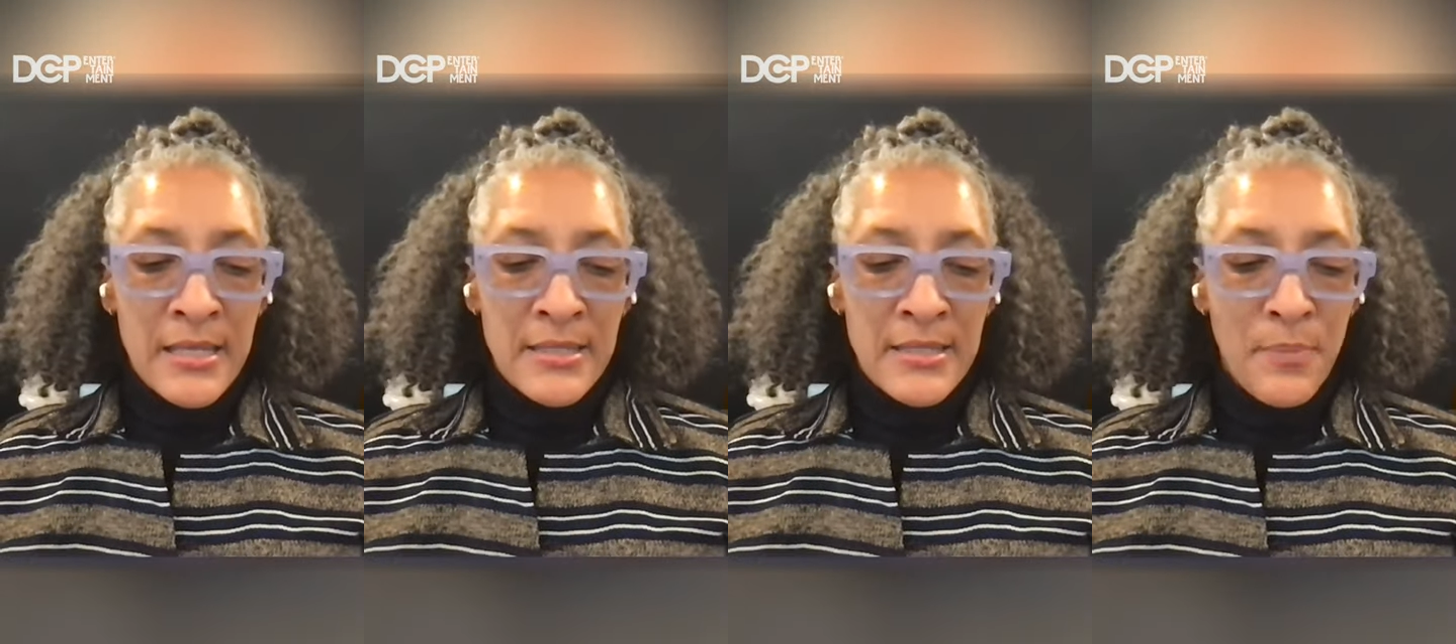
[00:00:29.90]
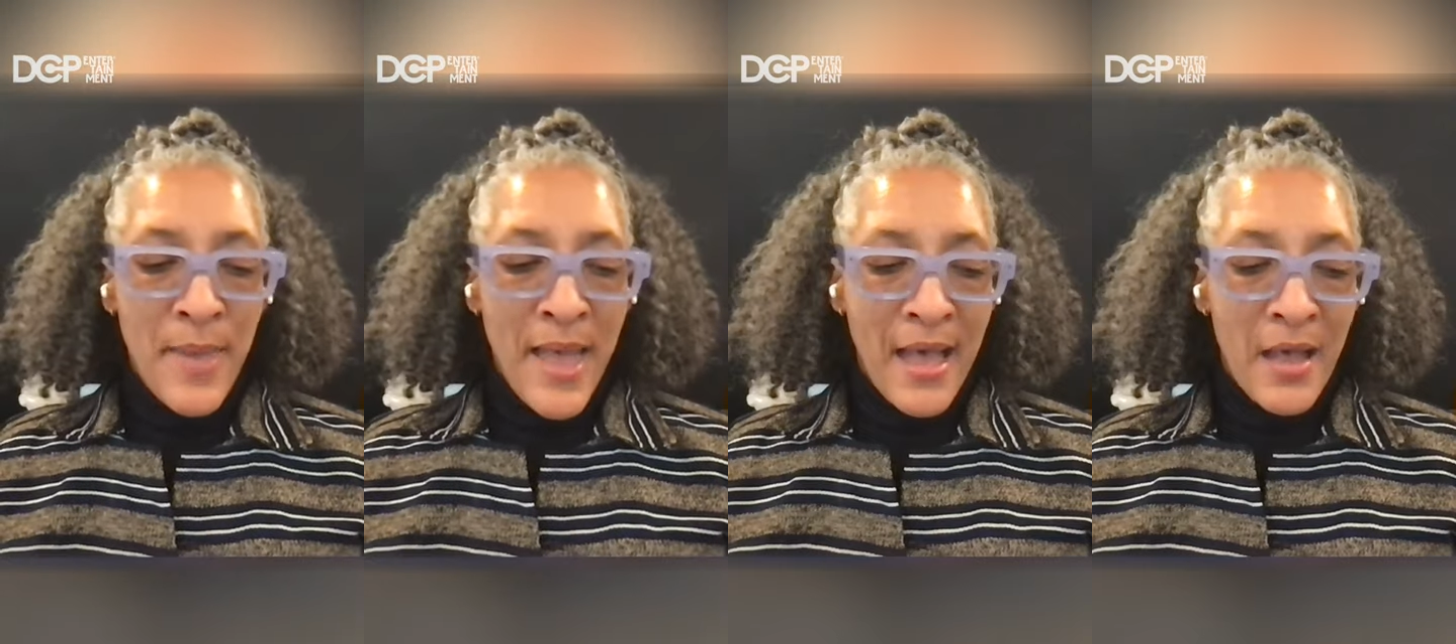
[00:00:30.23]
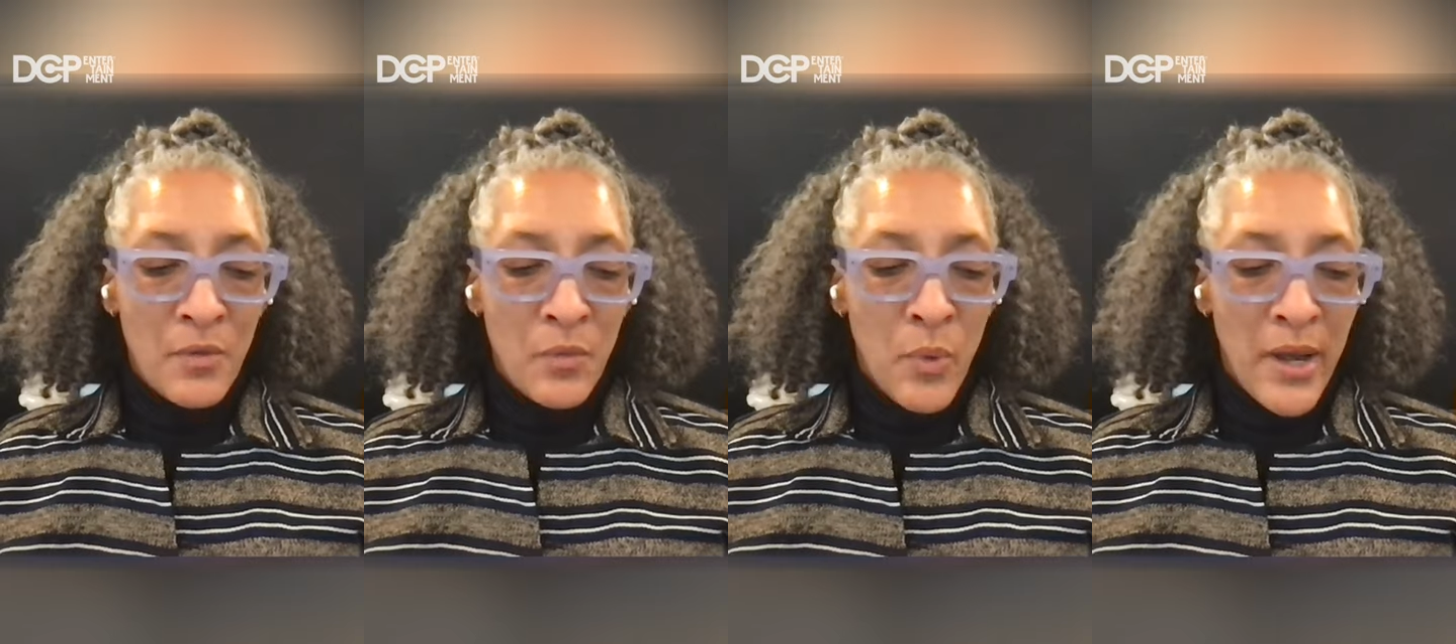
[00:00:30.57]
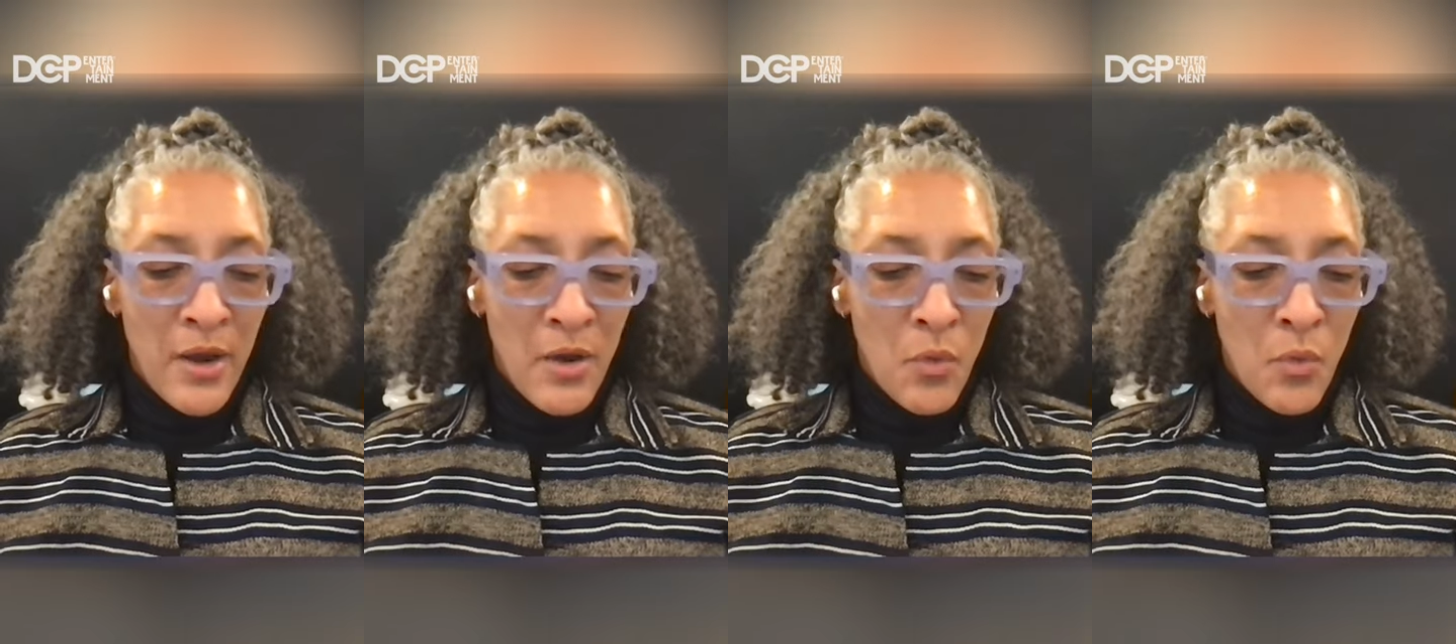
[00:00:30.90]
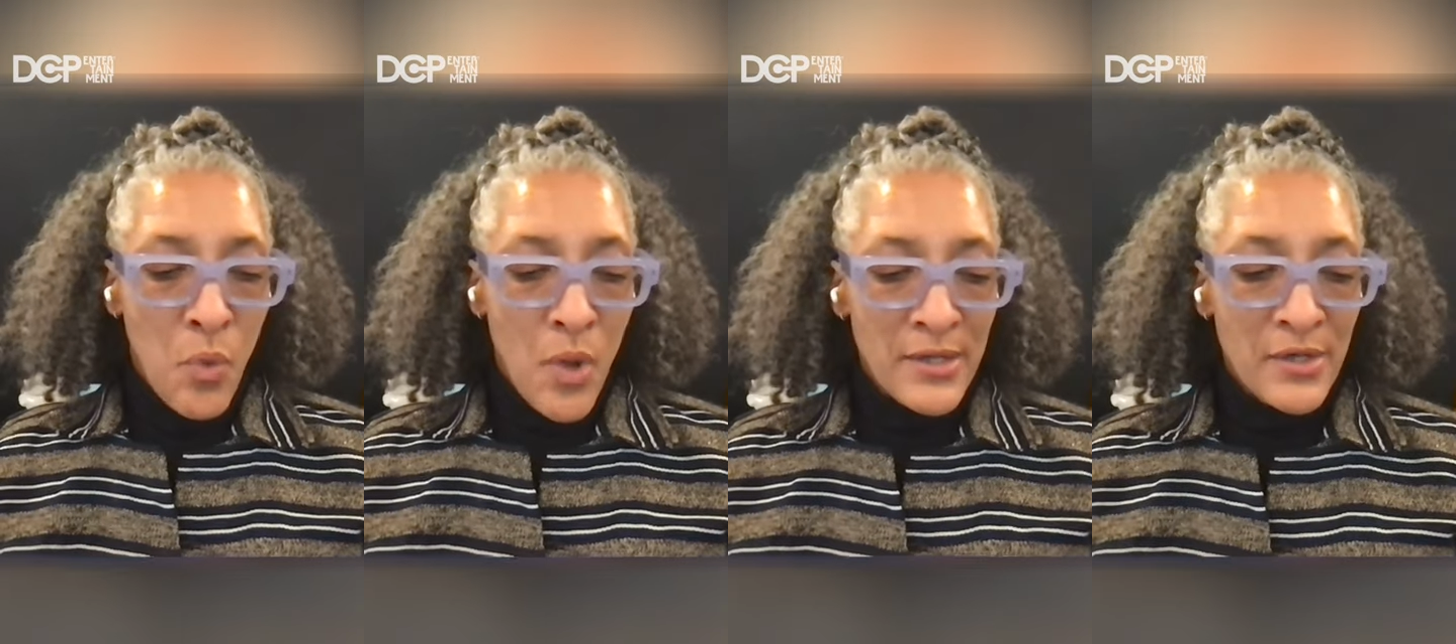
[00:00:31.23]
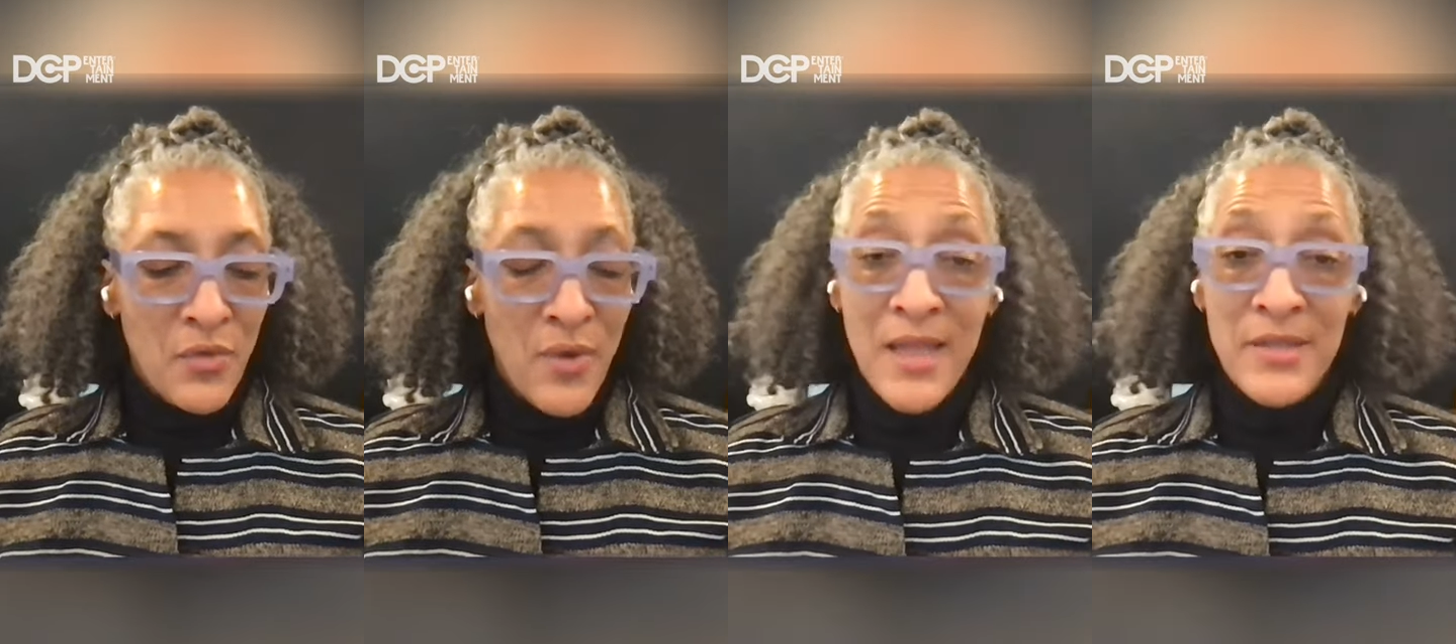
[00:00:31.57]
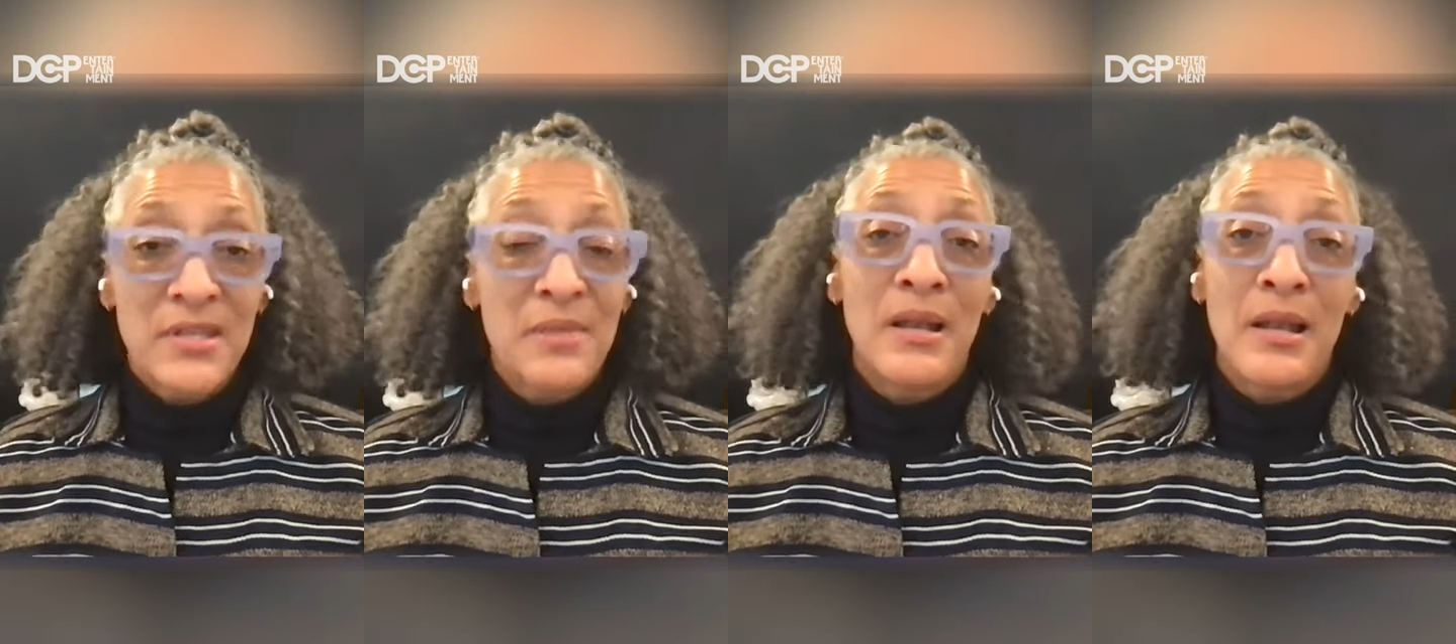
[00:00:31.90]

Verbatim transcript: it is about where what grounds them.